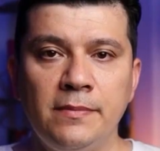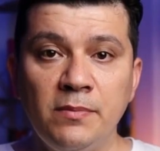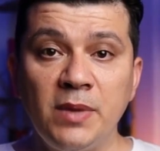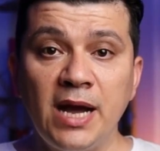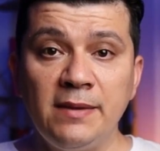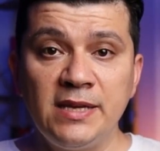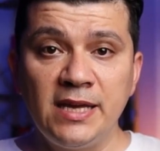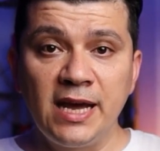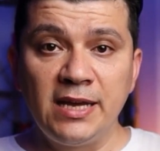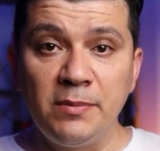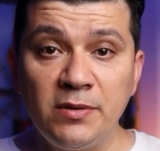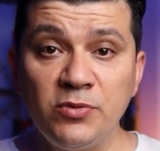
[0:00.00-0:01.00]
We have a
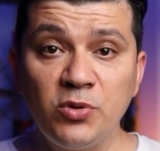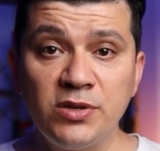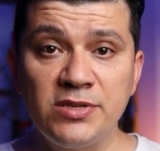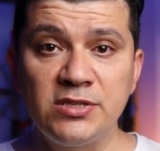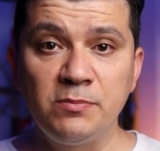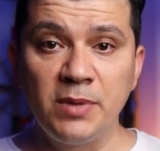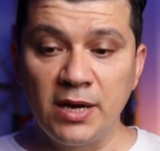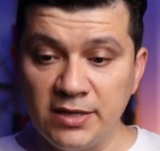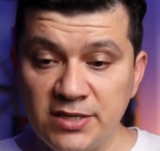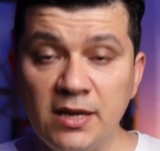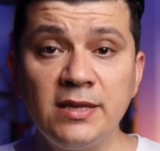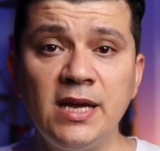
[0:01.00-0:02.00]
lineup of words to
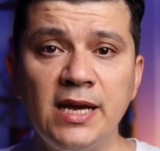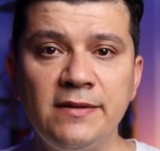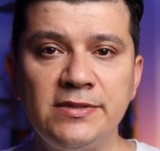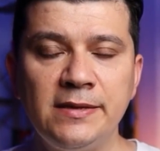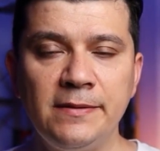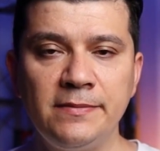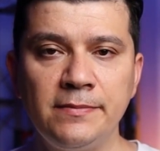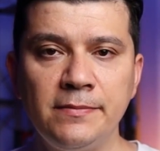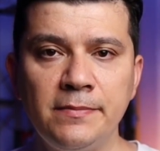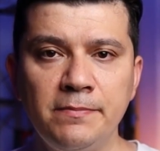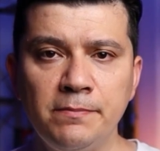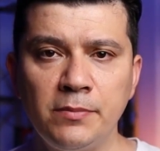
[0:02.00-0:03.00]
polish our lives,
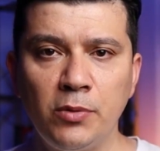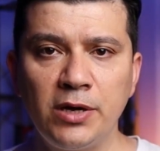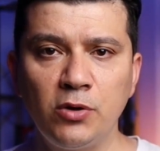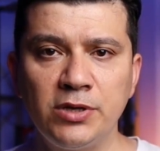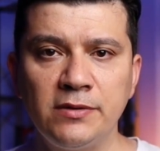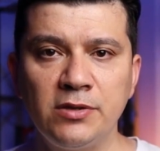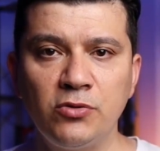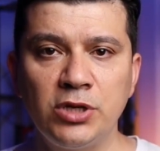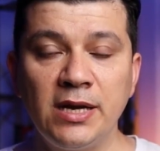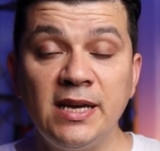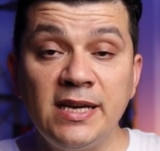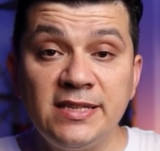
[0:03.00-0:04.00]
but we don't even
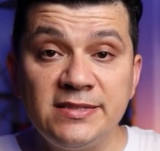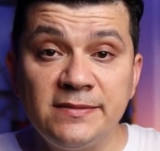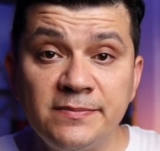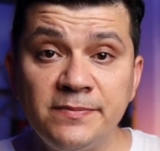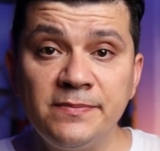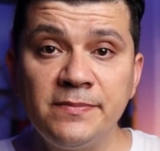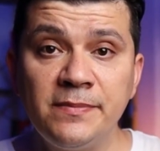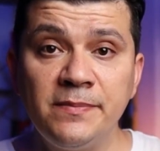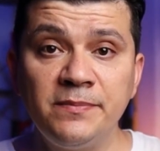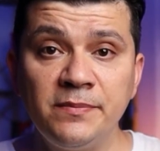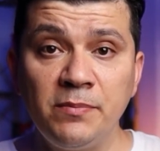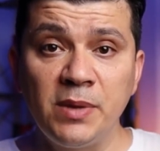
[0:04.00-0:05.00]
realize
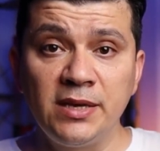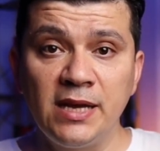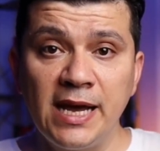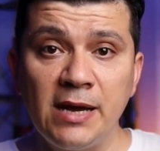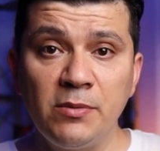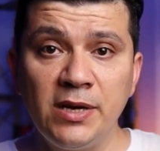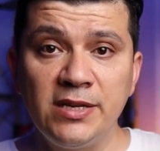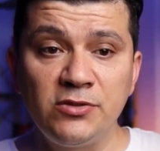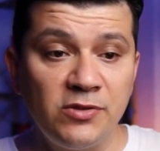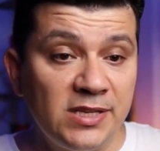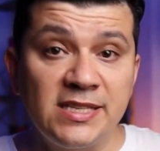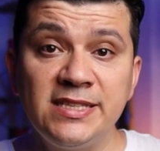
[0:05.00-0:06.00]
whether anyone is
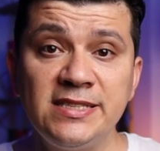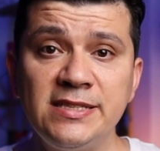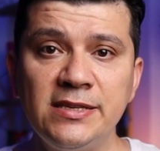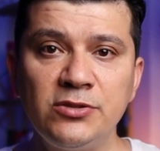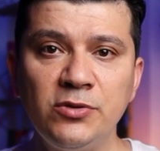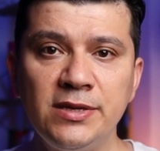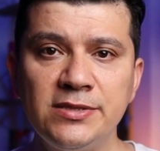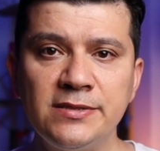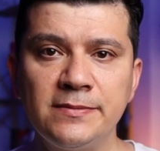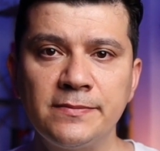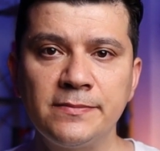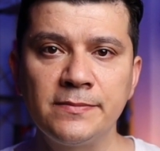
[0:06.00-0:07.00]
really listening to us.
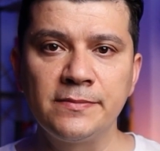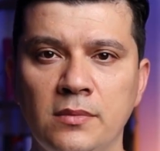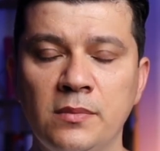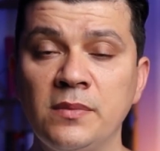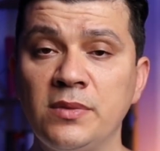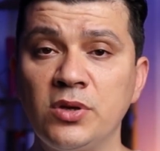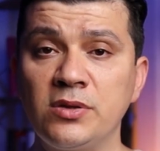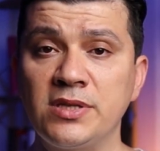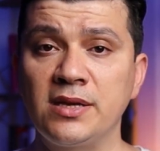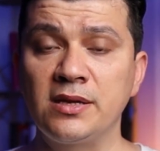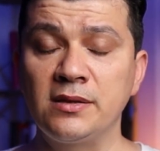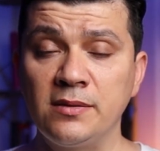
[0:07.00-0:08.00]
Do you
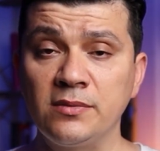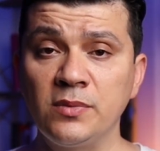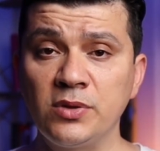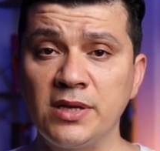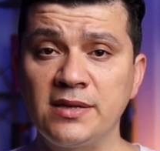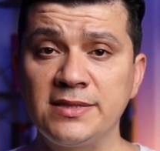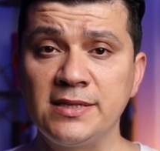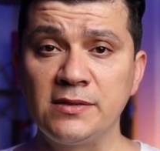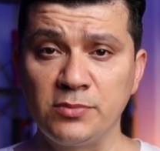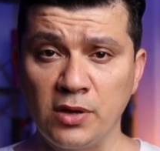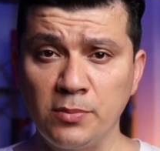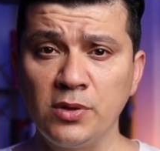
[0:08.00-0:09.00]
think loneliness is a
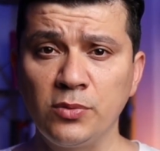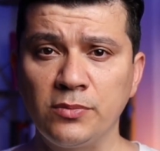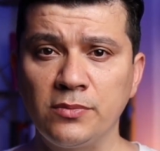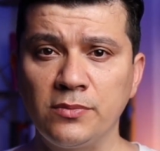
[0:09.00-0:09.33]
problem?